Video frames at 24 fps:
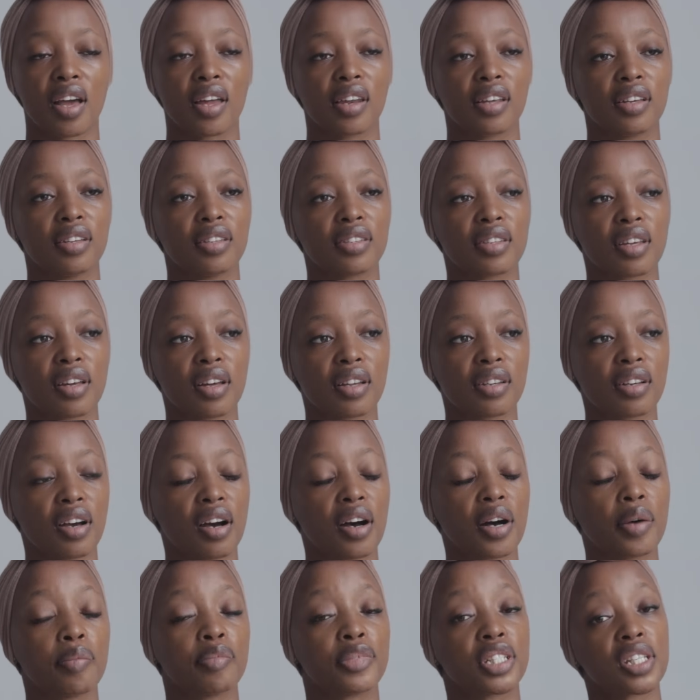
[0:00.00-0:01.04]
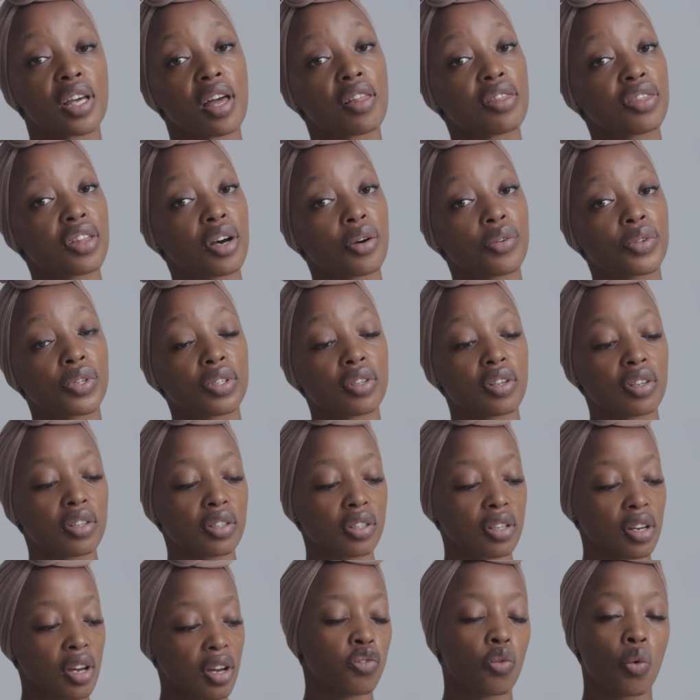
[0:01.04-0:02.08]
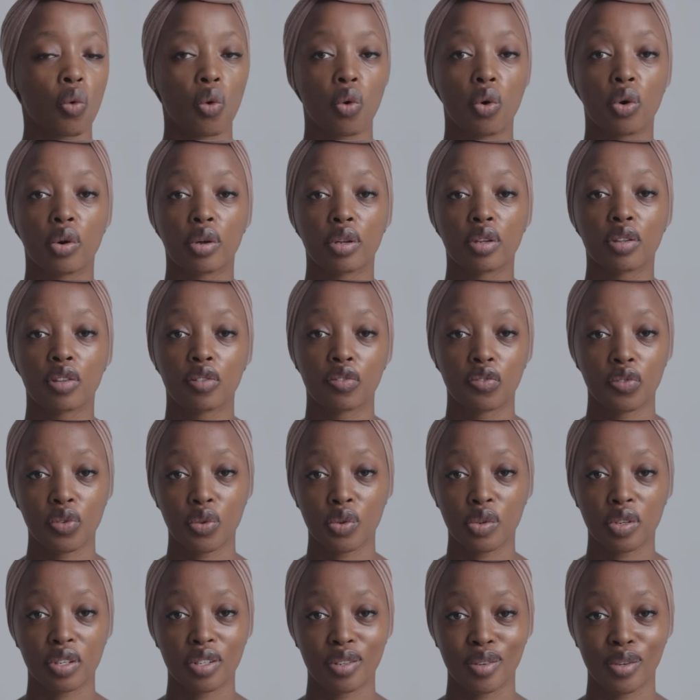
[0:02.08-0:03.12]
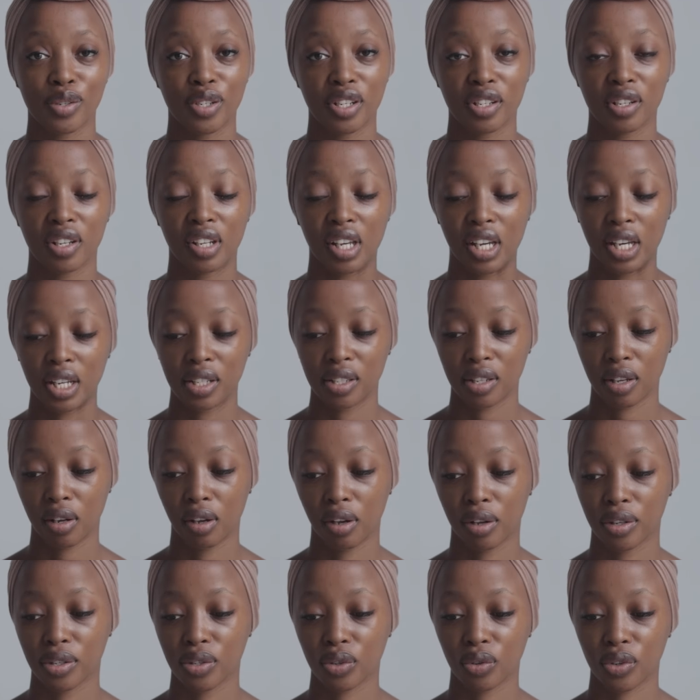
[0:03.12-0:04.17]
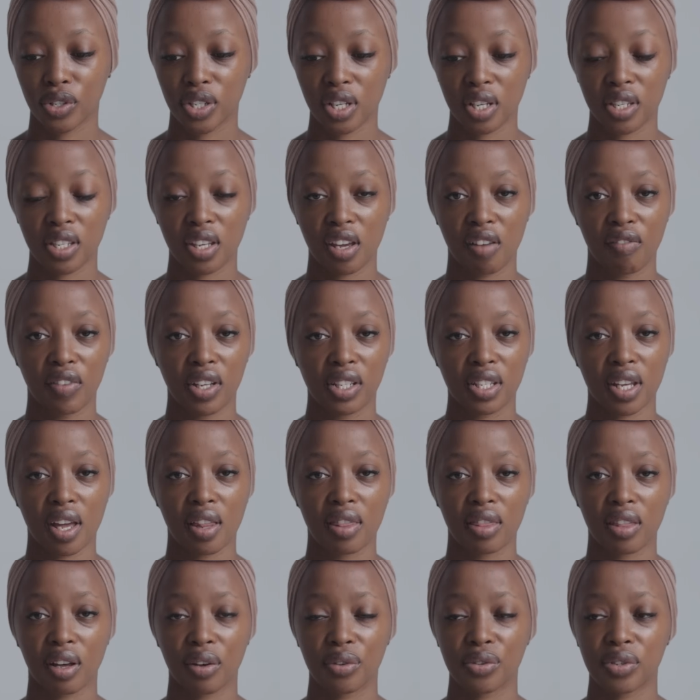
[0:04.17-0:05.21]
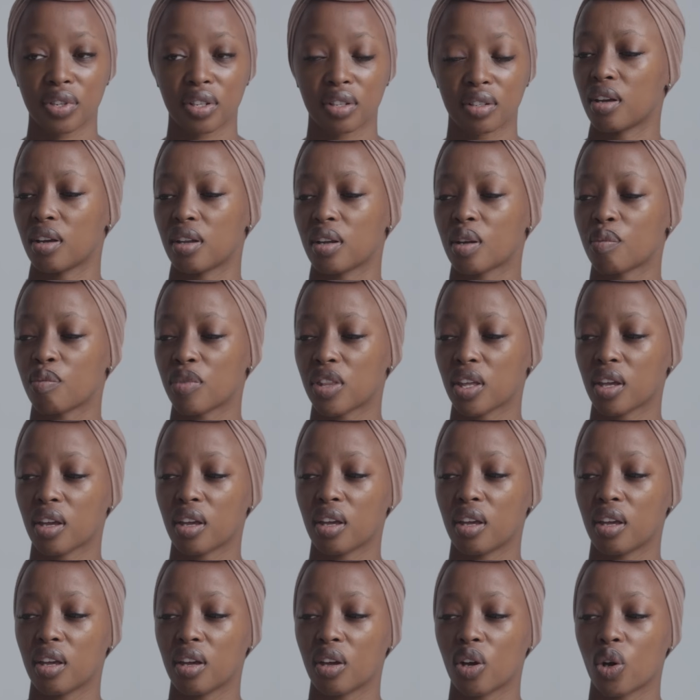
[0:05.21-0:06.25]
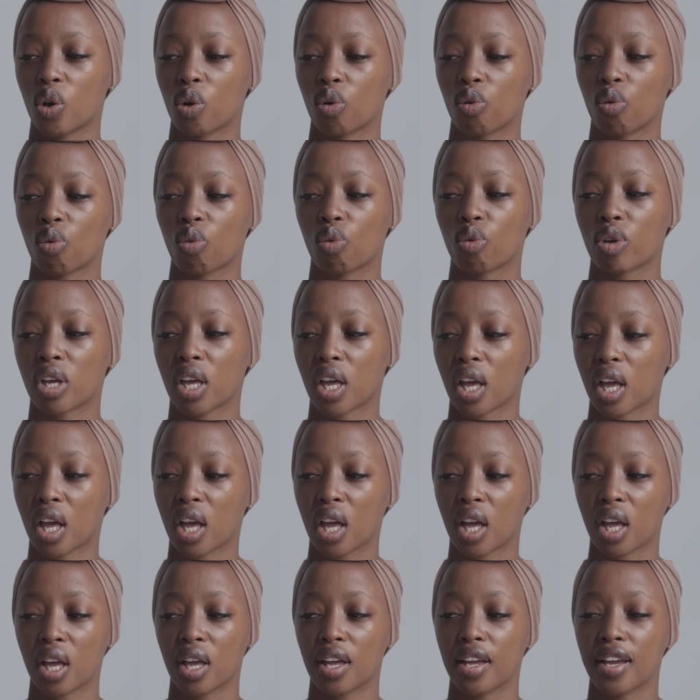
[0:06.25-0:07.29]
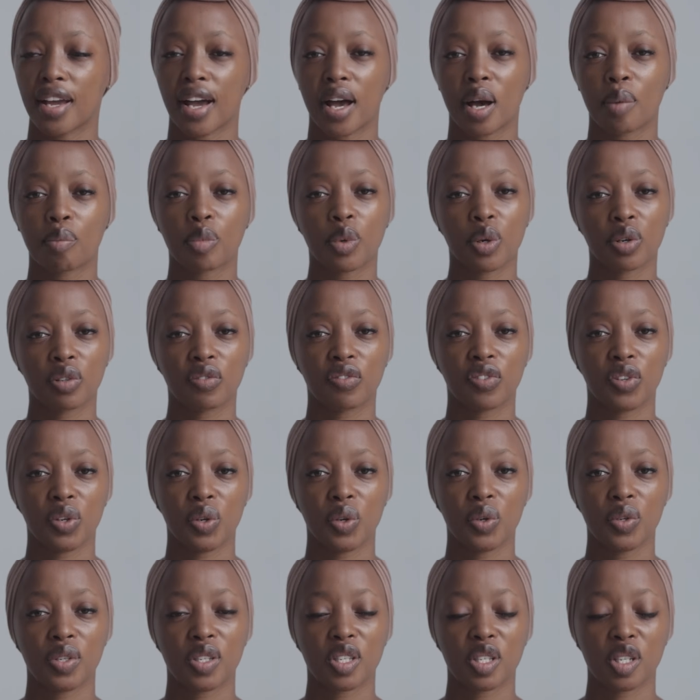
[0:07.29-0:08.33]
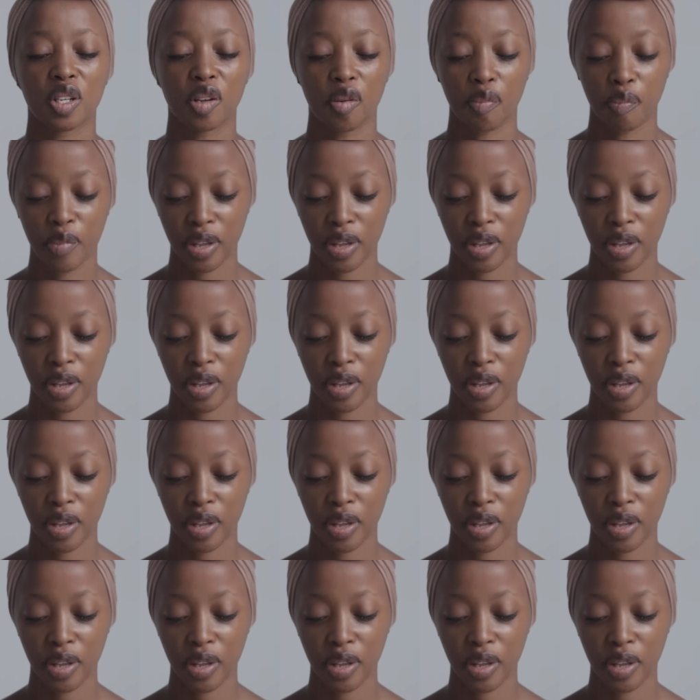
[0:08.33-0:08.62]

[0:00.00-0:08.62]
And he said, 10,000 for the food. You didn't eat a lot, so just give me 10,000. And I'm thinking, okay, I'm confused.